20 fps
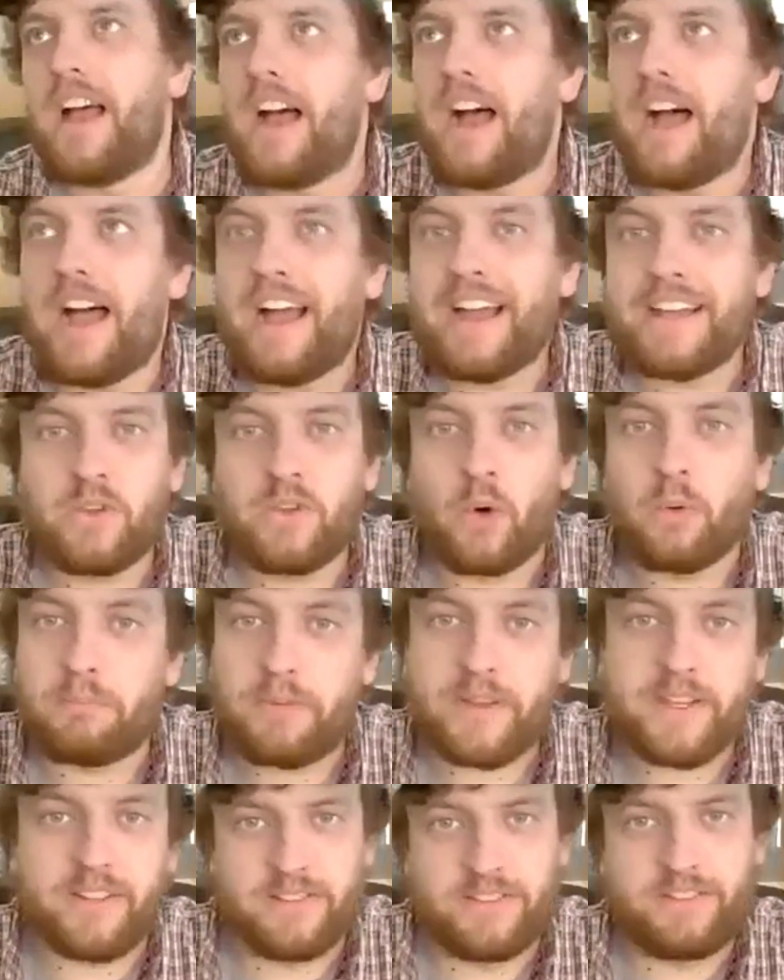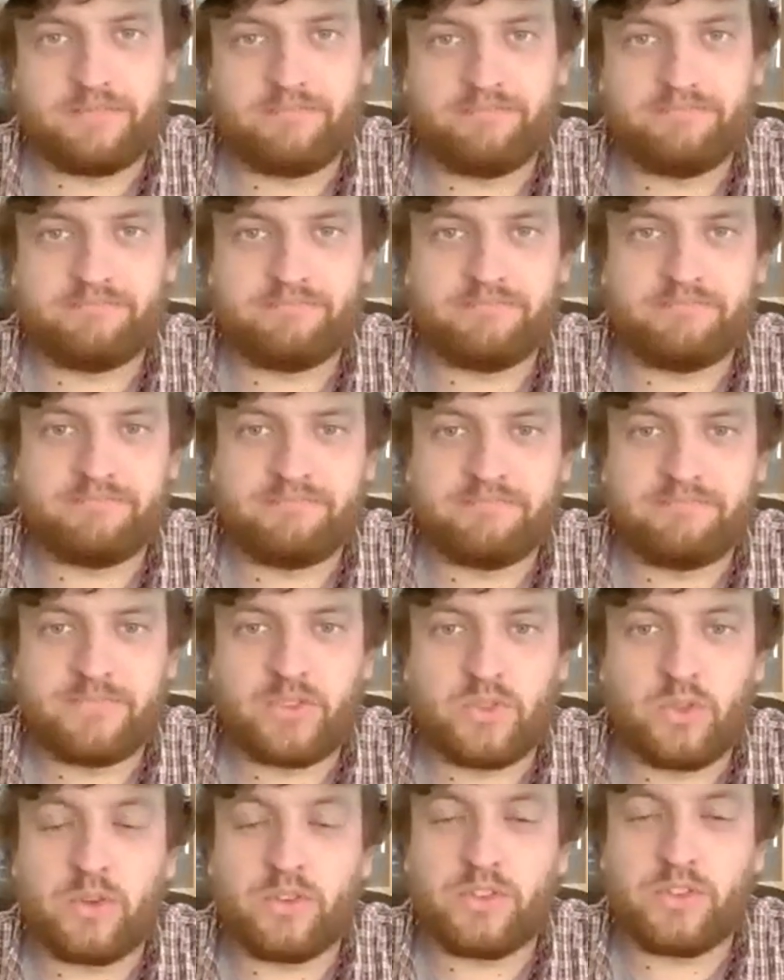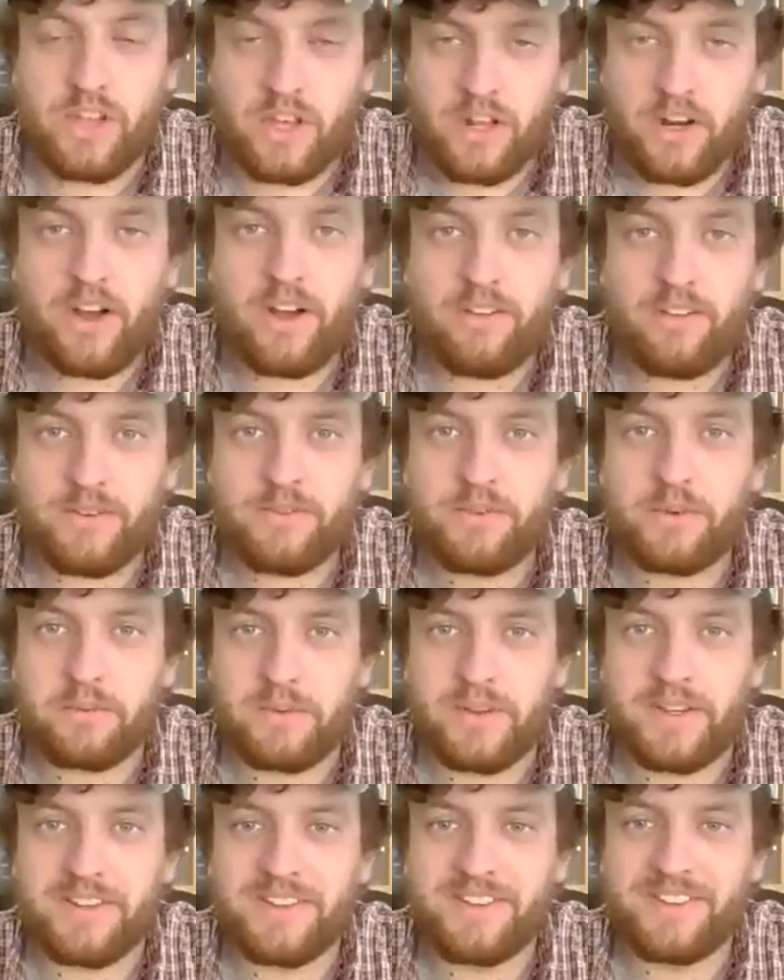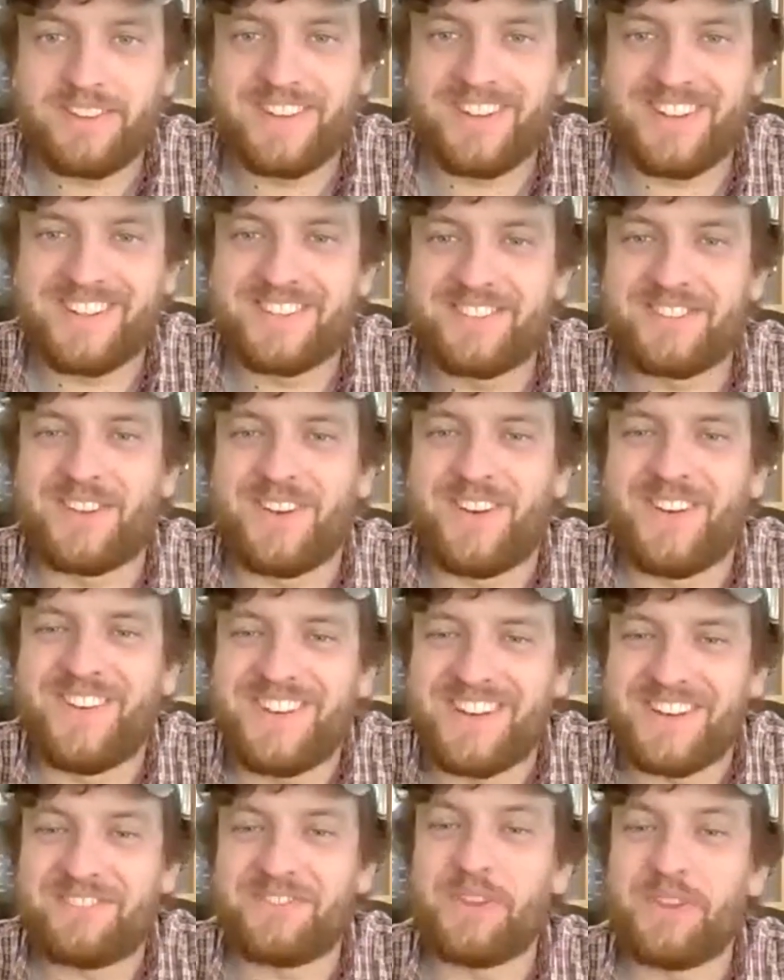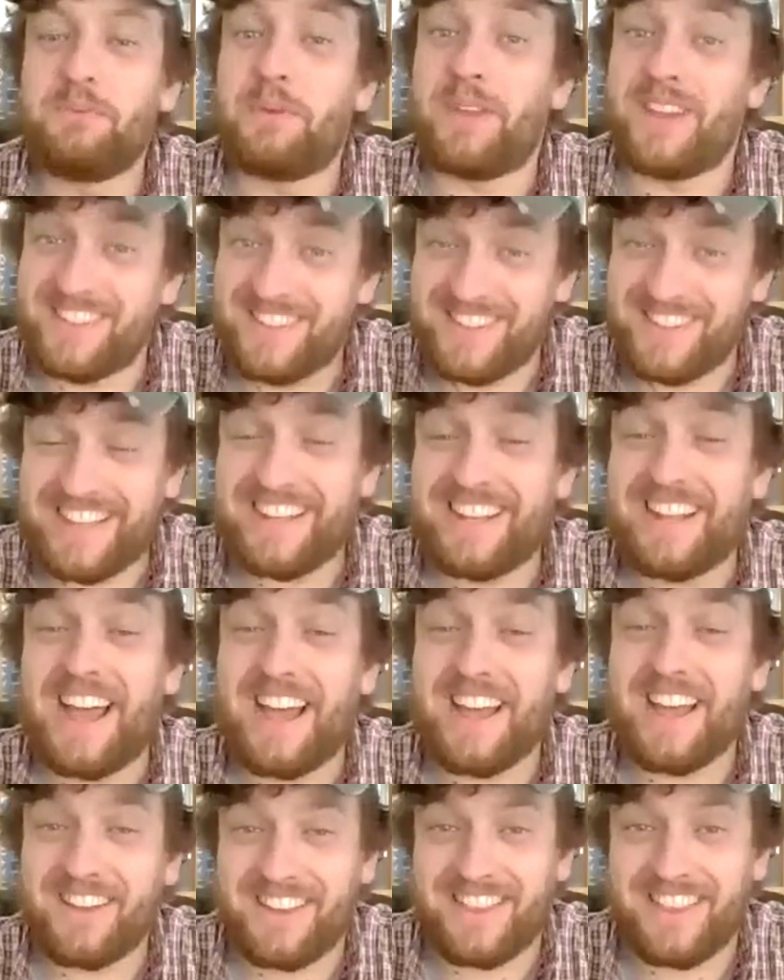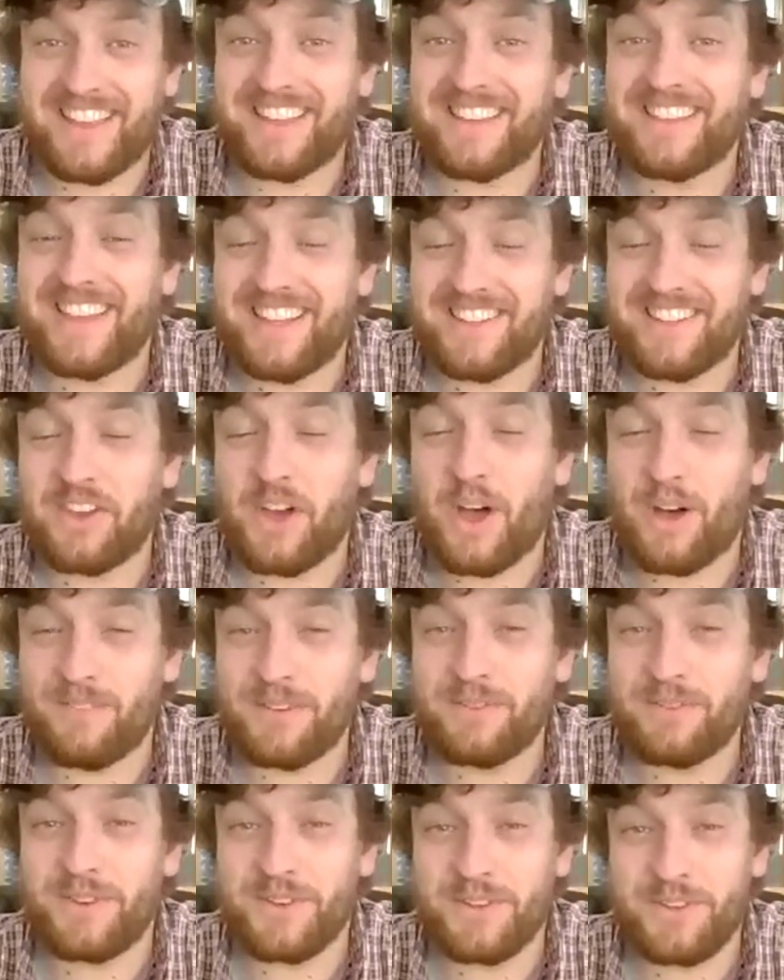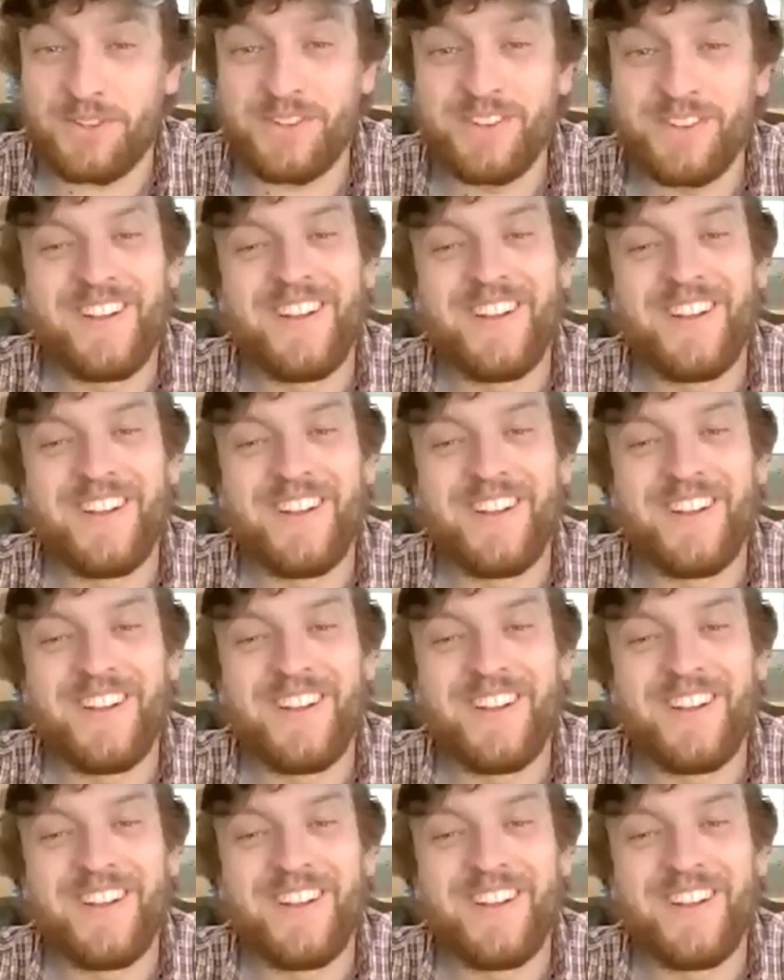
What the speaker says: I don't paint, so it's not a hobby for me. So if you paint, then I think that's a hobby for you.